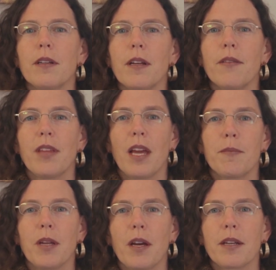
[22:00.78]
If the
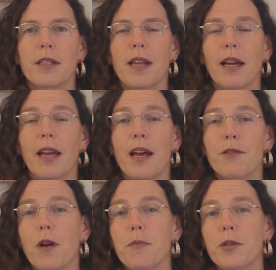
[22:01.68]
amniotic sac
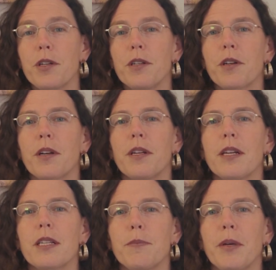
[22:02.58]
has ruptured, you're going to
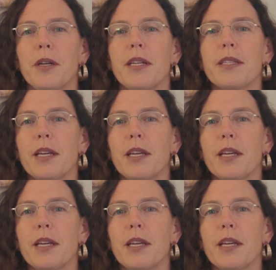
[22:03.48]
experience